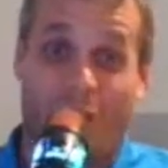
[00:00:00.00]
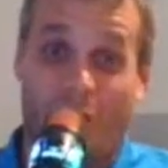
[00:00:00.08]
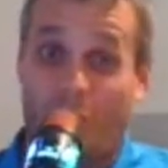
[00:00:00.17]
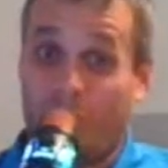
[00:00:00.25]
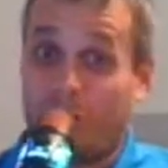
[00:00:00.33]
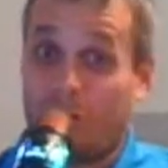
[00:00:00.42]

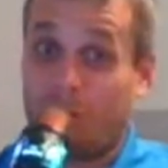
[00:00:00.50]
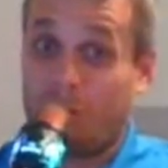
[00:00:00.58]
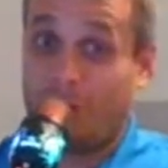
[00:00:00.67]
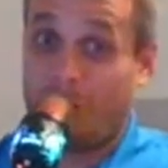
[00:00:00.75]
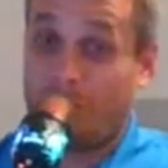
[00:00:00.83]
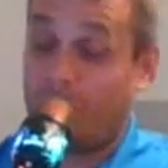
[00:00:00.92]
aren't a new
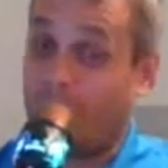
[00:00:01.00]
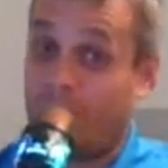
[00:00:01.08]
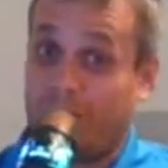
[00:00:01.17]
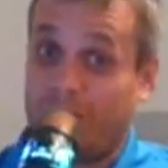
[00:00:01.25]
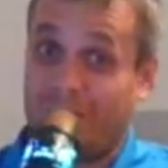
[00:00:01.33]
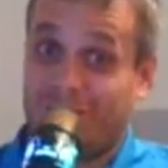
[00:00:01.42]
phenomenon.
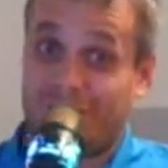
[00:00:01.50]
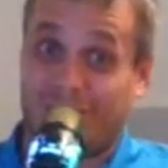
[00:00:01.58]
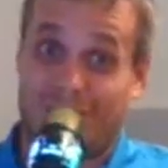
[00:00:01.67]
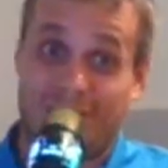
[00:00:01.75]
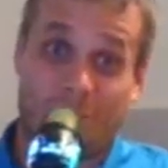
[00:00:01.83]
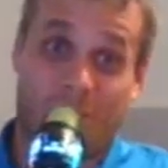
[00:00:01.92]

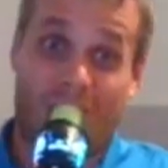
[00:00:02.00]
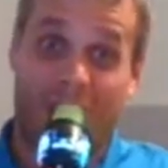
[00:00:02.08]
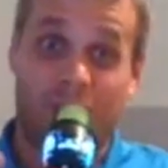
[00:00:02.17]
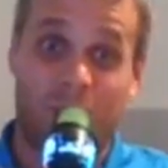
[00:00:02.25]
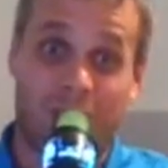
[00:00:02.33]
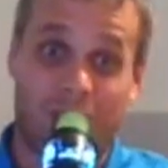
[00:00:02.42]

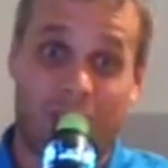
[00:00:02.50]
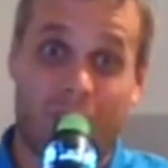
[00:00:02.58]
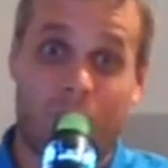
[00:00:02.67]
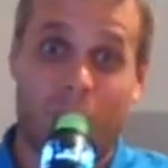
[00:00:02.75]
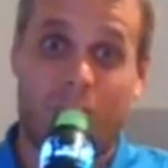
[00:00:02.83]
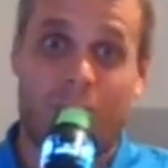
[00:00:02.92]
Keynes was talking
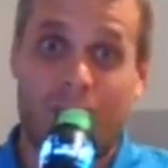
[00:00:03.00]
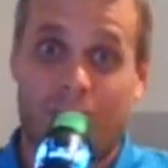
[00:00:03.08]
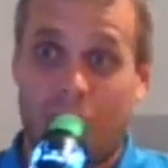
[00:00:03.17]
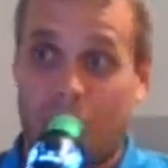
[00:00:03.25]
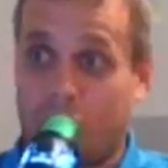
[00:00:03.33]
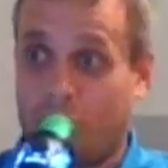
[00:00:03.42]
about negative
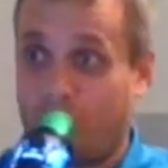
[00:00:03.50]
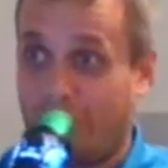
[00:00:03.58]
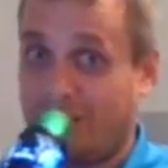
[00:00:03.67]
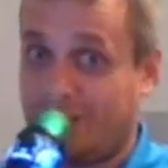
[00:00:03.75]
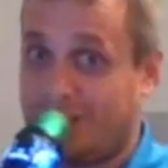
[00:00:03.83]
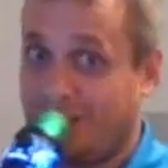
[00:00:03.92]
interest
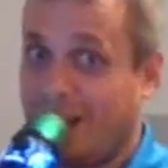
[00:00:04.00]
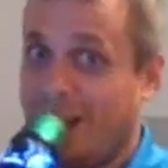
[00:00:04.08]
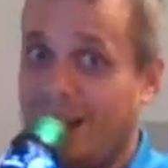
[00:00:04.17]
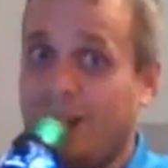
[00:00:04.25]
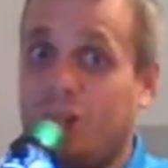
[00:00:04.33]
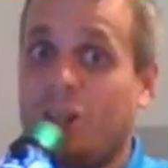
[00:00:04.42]
rates
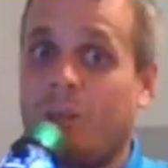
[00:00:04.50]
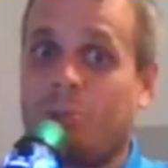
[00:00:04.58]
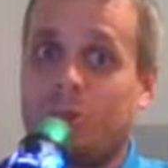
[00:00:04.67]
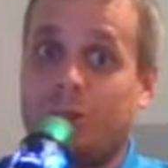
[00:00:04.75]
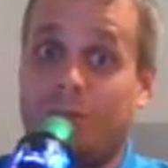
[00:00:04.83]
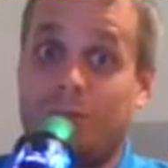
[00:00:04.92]
in chapter
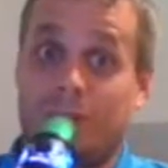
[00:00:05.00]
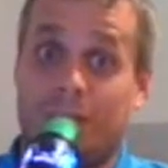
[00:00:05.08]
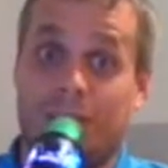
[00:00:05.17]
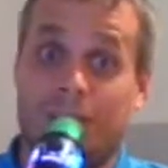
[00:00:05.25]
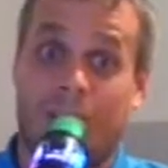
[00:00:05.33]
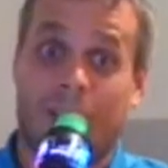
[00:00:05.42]
17.
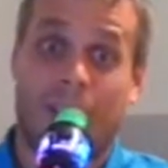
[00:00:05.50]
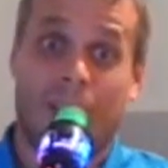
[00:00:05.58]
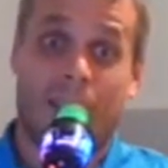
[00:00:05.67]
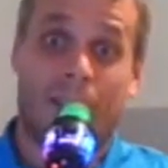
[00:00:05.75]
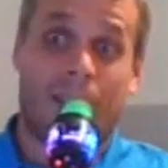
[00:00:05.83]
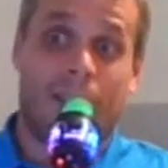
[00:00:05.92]

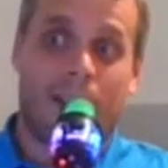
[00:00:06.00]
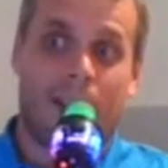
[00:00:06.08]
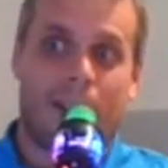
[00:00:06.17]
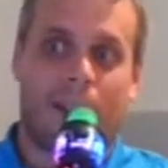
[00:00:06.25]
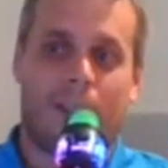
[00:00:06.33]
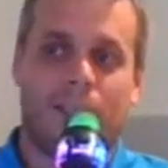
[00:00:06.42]

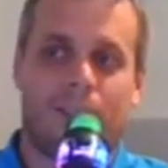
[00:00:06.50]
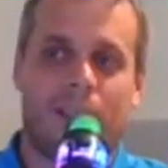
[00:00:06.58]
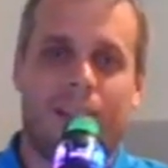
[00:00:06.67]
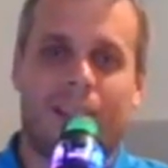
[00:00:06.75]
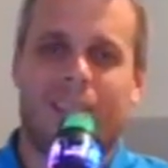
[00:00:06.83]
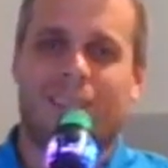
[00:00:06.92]
And he's
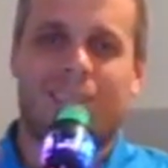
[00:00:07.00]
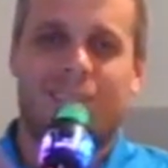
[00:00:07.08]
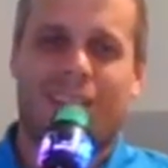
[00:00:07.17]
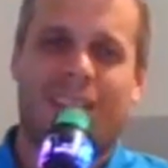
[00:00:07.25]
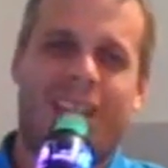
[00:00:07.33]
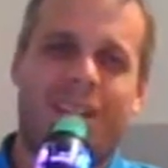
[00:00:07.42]
like,
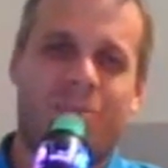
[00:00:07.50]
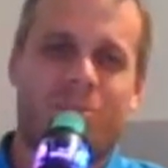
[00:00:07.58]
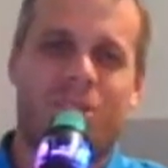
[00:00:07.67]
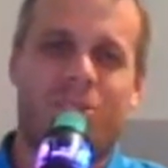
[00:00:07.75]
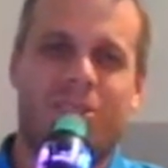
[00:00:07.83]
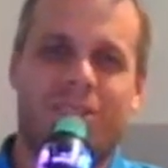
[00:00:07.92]
hey, we
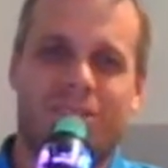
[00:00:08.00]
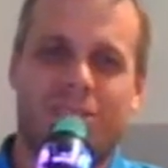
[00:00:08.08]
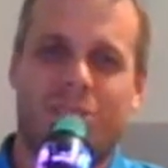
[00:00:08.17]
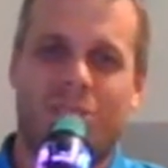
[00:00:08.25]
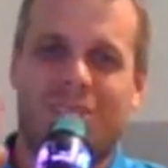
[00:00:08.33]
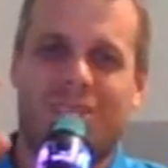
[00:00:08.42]
don't need to do
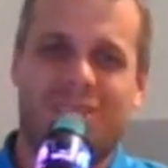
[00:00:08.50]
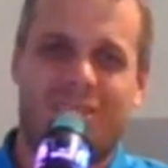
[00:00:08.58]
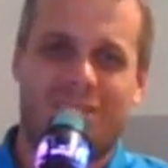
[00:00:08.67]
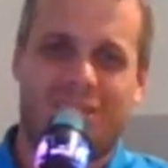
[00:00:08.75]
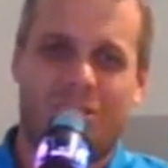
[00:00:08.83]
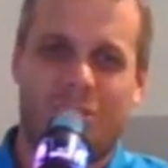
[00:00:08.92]
this. It's
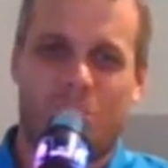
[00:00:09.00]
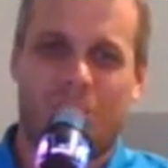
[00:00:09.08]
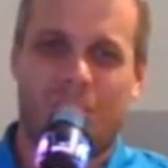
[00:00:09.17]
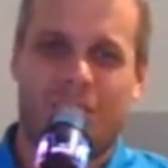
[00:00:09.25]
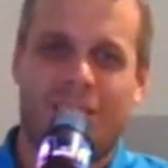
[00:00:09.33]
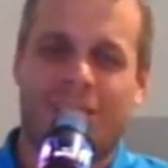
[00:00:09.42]
just
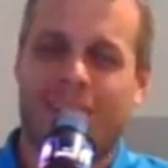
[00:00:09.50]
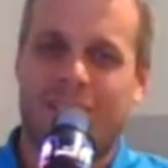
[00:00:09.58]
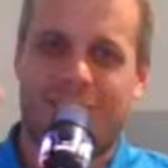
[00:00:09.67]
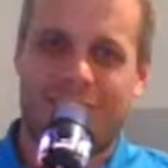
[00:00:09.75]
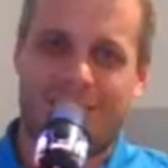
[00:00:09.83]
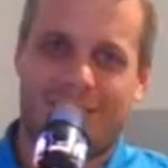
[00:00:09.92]
stupid. It's
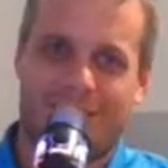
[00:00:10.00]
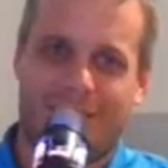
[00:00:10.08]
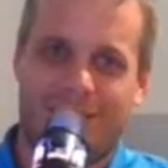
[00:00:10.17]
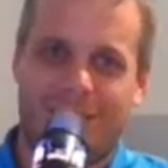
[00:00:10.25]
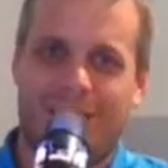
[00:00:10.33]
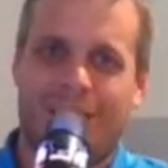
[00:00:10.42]
just
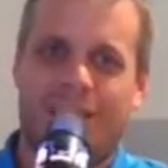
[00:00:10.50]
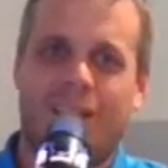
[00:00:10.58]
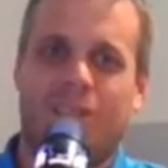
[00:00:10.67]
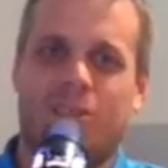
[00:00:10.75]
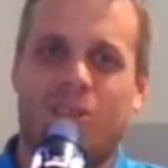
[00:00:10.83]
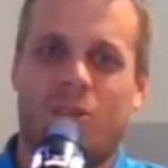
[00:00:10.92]
silly.
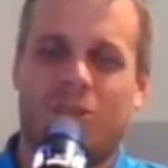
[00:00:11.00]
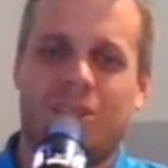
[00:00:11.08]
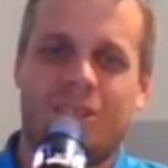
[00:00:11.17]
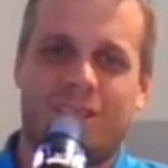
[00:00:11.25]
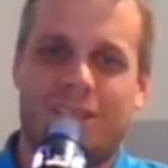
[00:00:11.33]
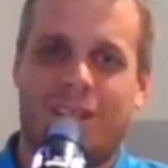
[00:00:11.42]
There's no
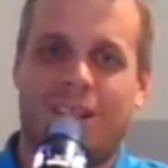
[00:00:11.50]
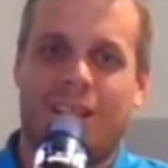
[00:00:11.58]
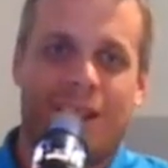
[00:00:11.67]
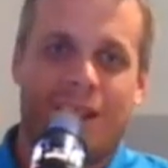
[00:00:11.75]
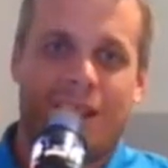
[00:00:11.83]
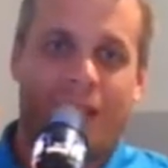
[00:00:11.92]
reason to
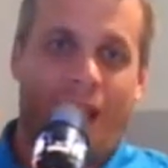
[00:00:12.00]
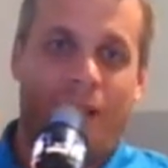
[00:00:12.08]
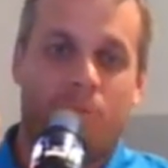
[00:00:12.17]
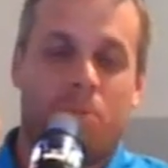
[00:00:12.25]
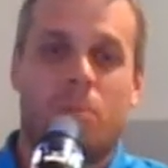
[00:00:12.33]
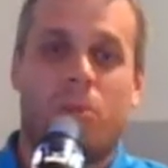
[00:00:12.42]

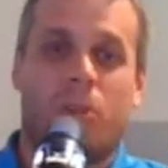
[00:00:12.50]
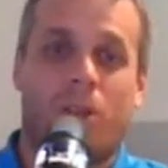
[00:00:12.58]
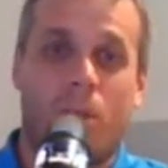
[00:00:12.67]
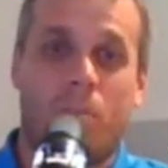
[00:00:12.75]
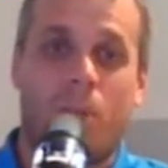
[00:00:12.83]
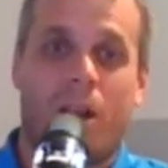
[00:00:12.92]
have people to
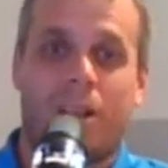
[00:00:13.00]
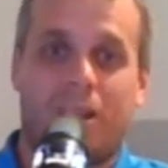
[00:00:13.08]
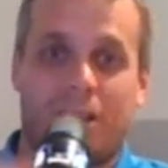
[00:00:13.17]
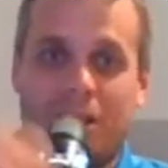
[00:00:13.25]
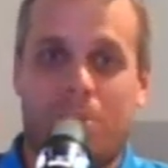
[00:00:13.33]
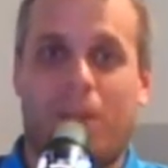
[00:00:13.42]
come by and
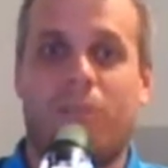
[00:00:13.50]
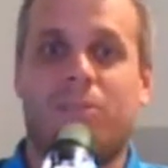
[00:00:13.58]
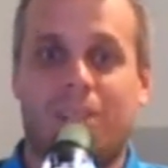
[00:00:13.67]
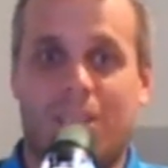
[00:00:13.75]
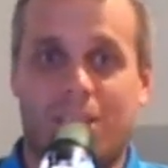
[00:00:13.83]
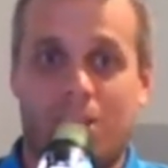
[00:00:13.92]
keep having
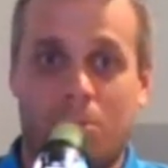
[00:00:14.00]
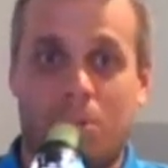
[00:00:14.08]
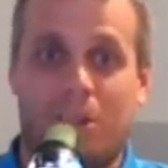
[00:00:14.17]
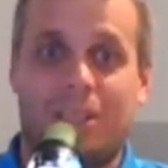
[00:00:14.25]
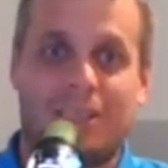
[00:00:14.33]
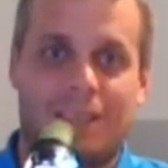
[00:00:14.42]
to get their
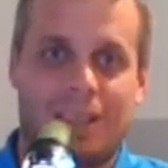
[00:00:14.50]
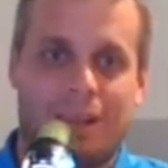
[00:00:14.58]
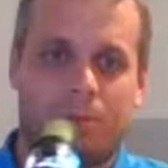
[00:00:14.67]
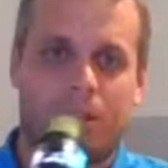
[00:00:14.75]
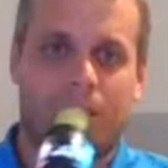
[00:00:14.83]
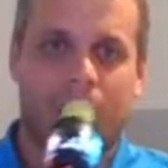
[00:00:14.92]
money
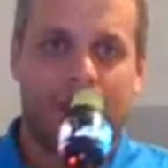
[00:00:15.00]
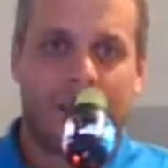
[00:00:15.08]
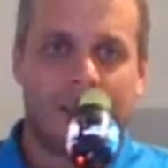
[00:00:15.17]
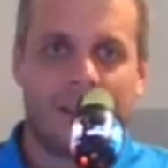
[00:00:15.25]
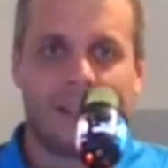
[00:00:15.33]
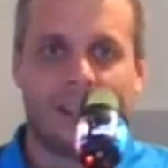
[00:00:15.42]
stamped.
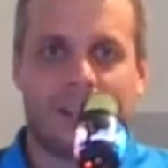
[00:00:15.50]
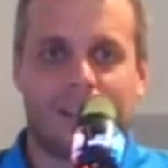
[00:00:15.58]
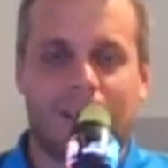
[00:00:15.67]
Like,